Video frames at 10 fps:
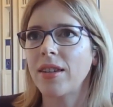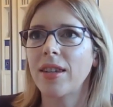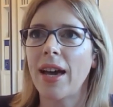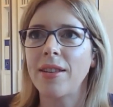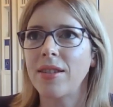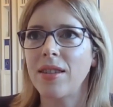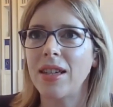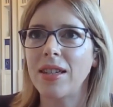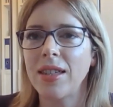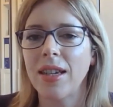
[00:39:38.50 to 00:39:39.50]
get
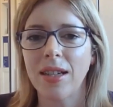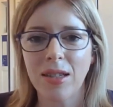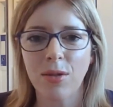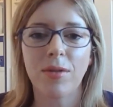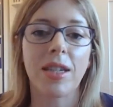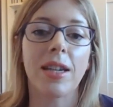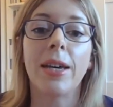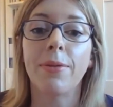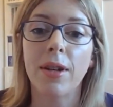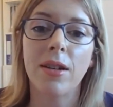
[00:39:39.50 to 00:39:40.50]
these things sort of
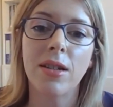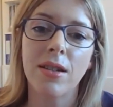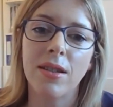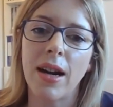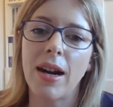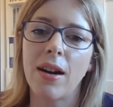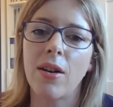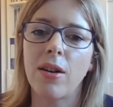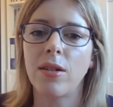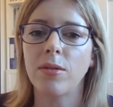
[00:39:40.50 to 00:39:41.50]
delivered that
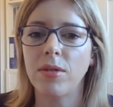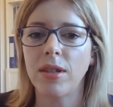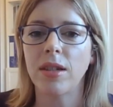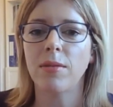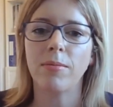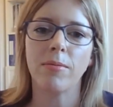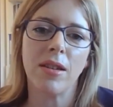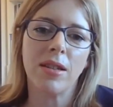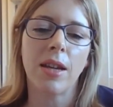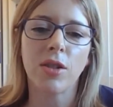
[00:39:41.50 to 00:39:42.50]
are
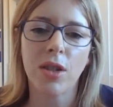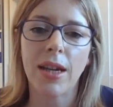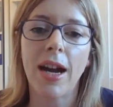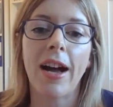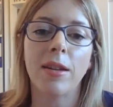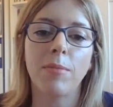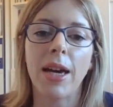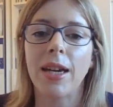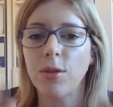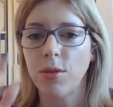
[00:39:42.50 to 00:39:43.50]
essentially
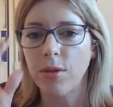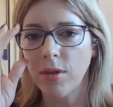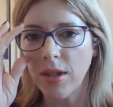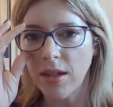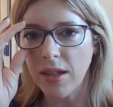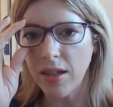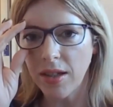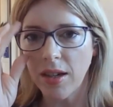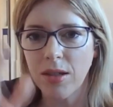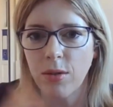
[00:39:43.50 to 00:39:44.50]
handmade, or
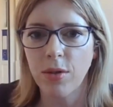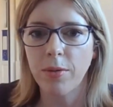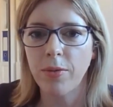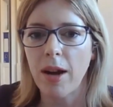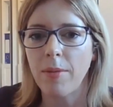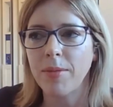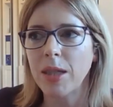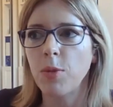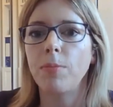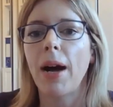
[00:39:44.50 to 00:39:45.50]
sort of
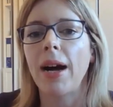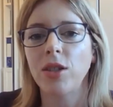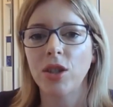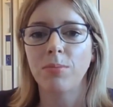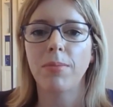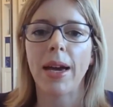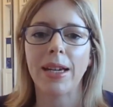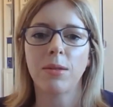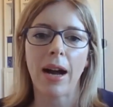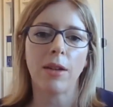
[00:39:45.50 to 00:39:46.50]
small batch
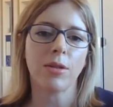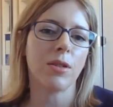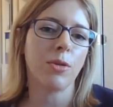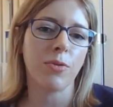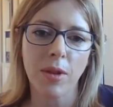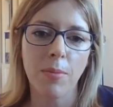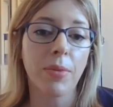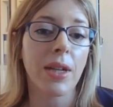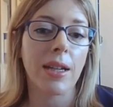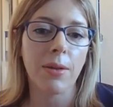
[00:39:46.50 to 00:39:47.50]
made out of
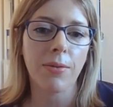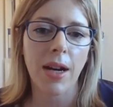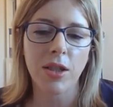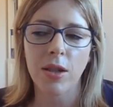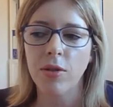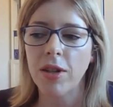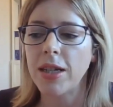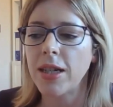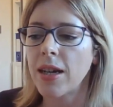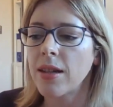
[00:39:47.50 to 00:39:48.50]
completely fresh
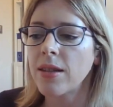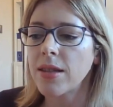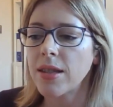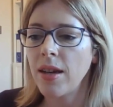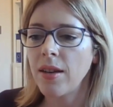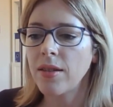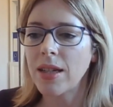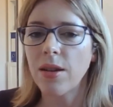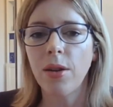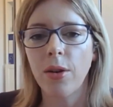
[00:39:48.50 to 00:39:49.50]
ingredients.
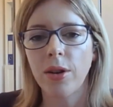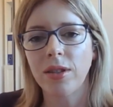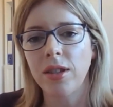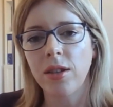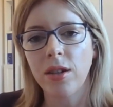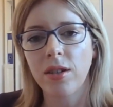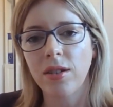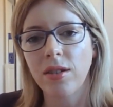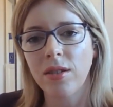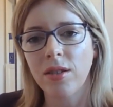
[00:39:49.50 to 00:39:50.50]
there's a lot that you
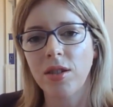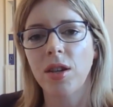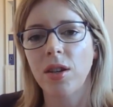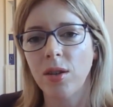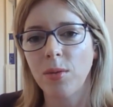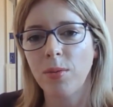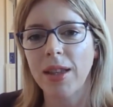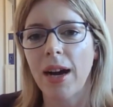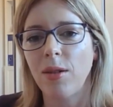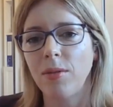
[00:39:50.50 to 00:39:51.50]
can do
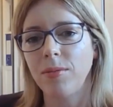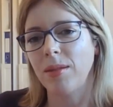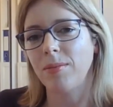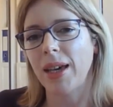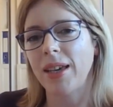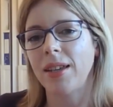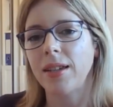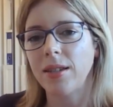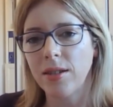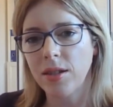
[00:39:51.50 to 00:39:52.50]
without making
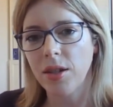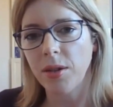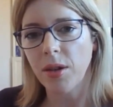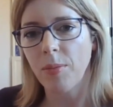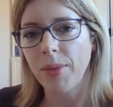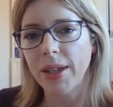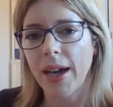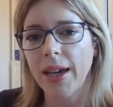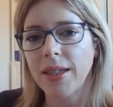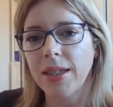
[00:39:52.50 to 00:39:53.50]
it too
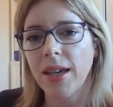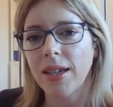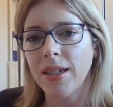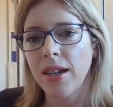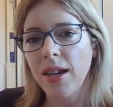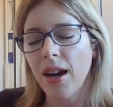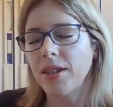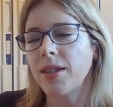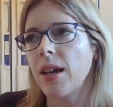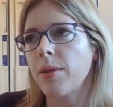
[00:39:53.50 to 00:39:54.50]
complicated.
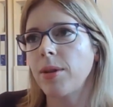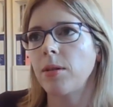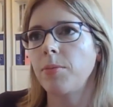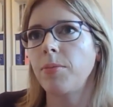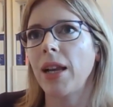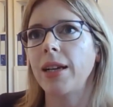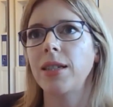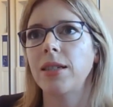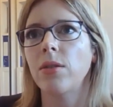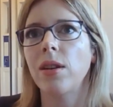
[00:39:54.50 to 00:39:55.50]
So there are
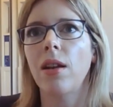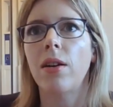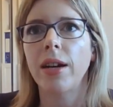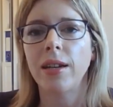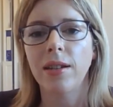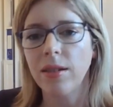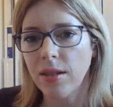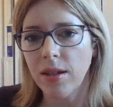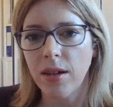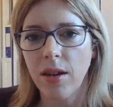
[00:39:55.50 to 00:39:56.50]
places online
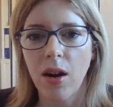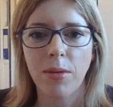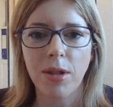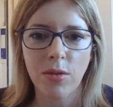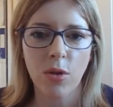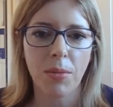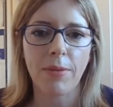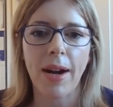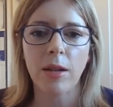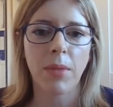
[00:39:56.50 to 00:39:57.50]
that I would normally
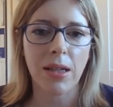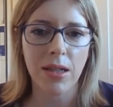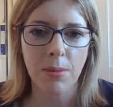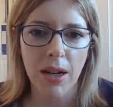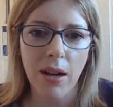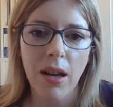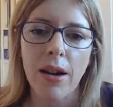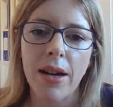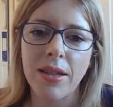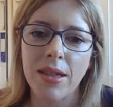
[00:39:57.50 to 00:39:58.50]
recommend to my
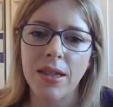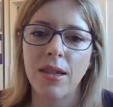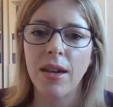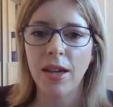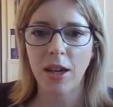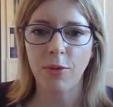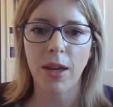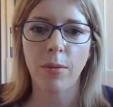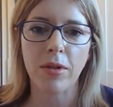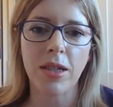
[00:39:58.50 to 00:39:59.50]
clients if
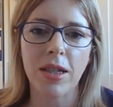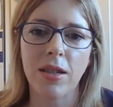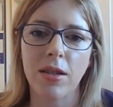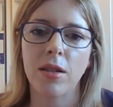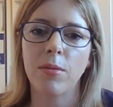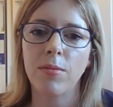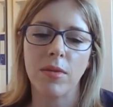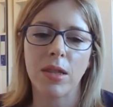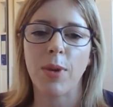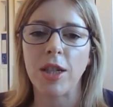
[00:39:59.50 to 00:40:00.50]
they wanted to
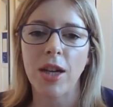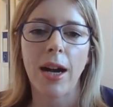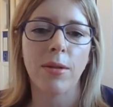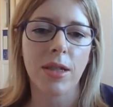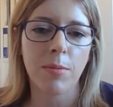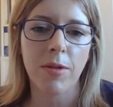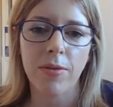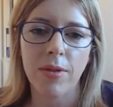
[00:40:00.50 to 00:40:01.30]
switch out some of